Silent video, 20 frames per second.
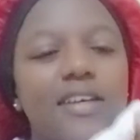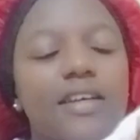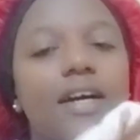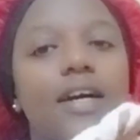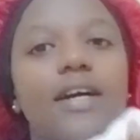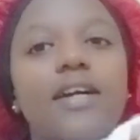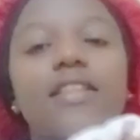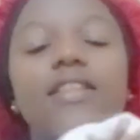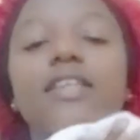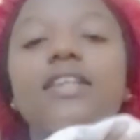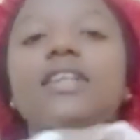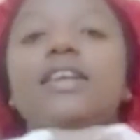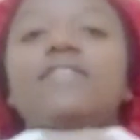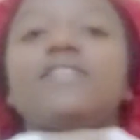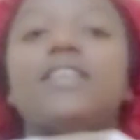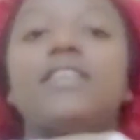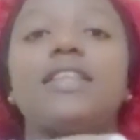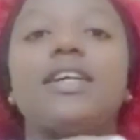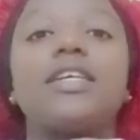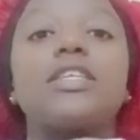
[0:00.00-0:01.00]
And then
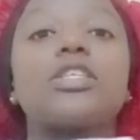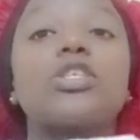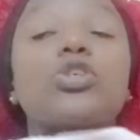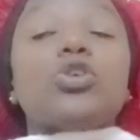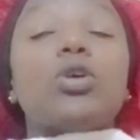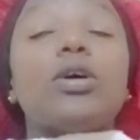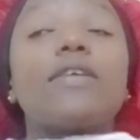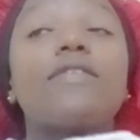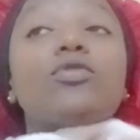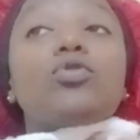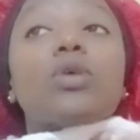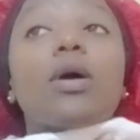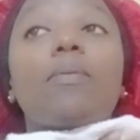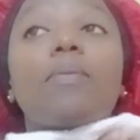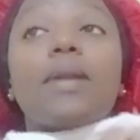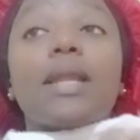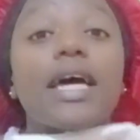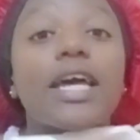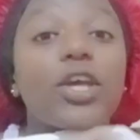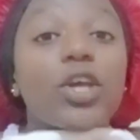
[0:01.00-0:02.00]
after that, you have to
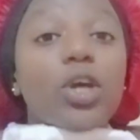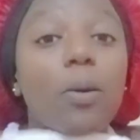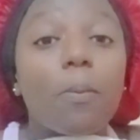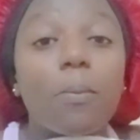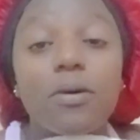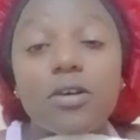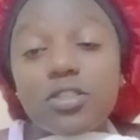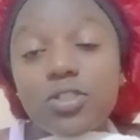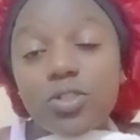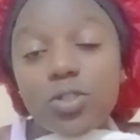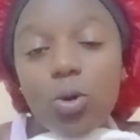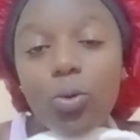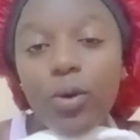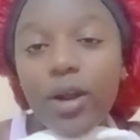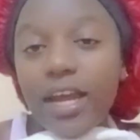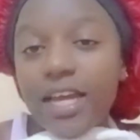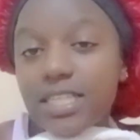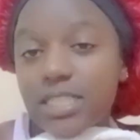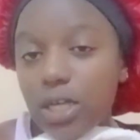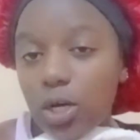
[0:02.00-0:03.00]
apply your
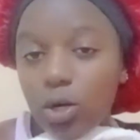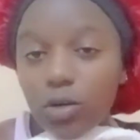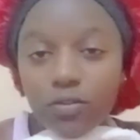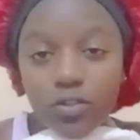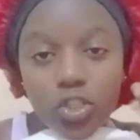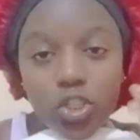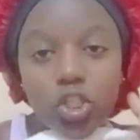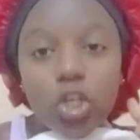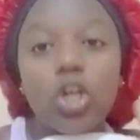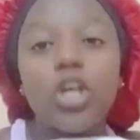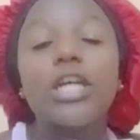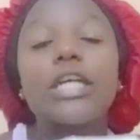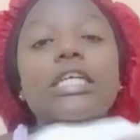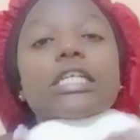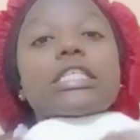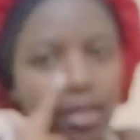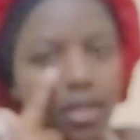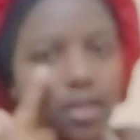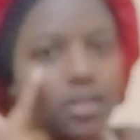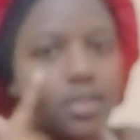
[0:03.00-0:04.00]
moisturizer of choice.
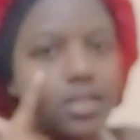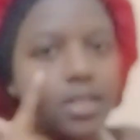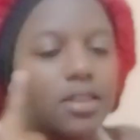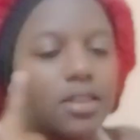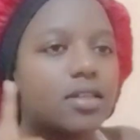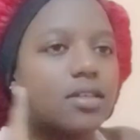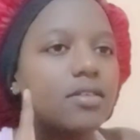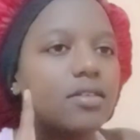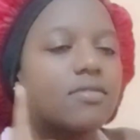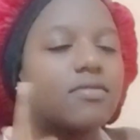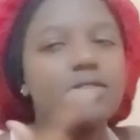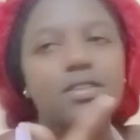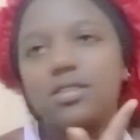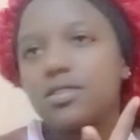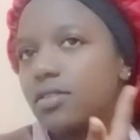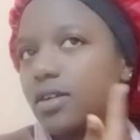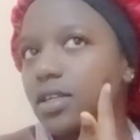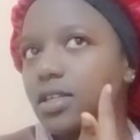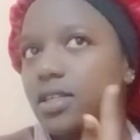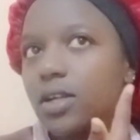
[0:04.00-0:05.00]
You can tell the difference
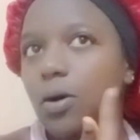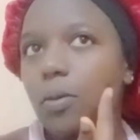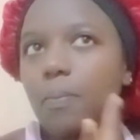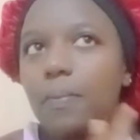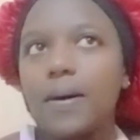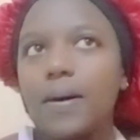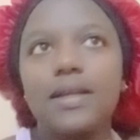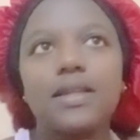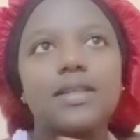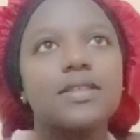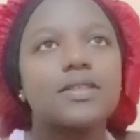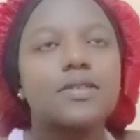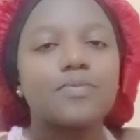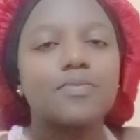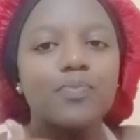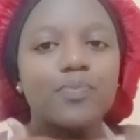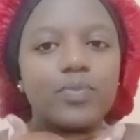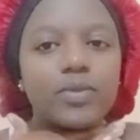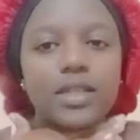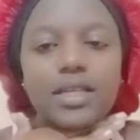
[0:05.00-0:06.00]
right now, but
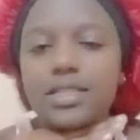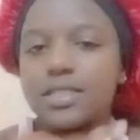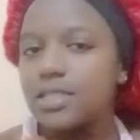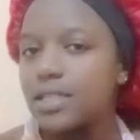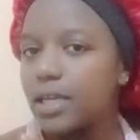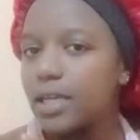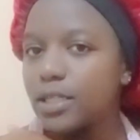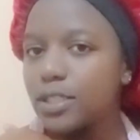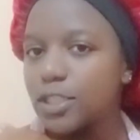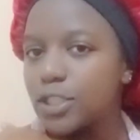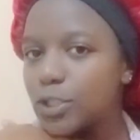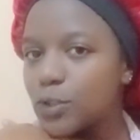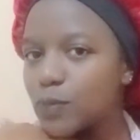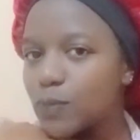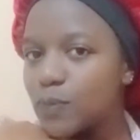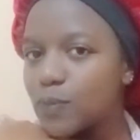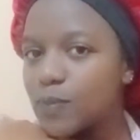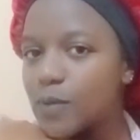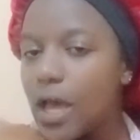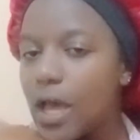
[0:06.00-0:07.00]
that's it.
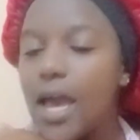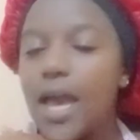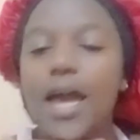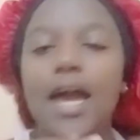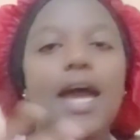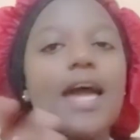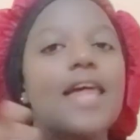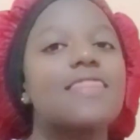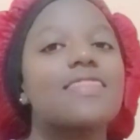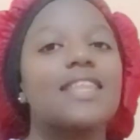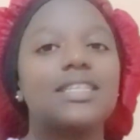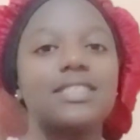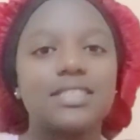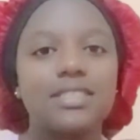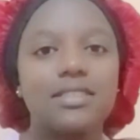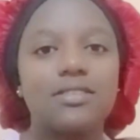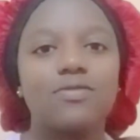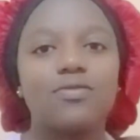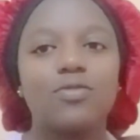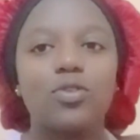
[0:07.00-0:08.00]
And that's
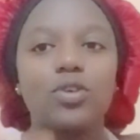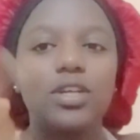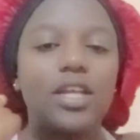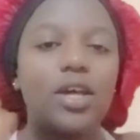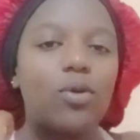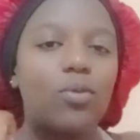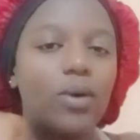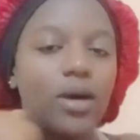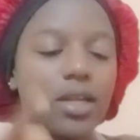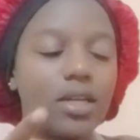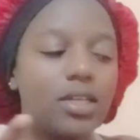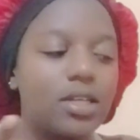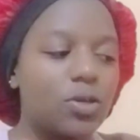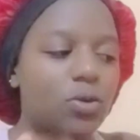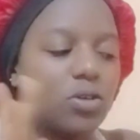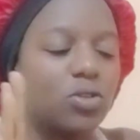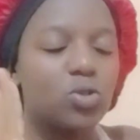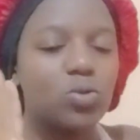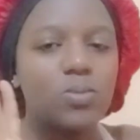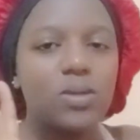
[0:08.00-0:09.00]
it for day one. Don't
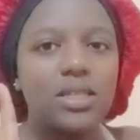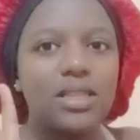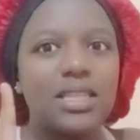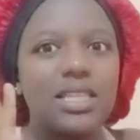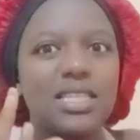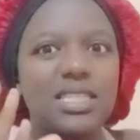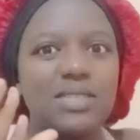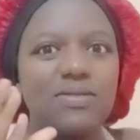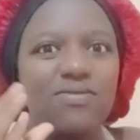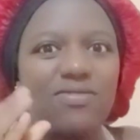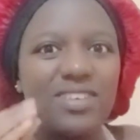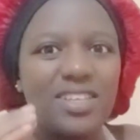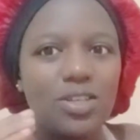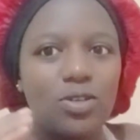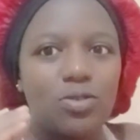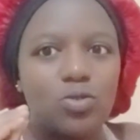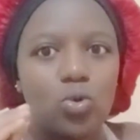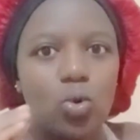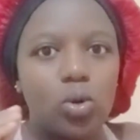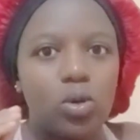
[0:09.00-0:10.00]
want to make this video
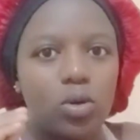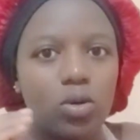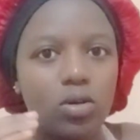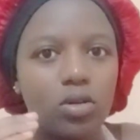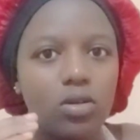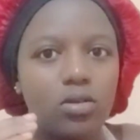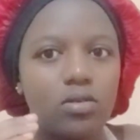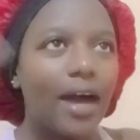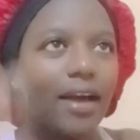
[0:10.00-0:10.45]
too long. I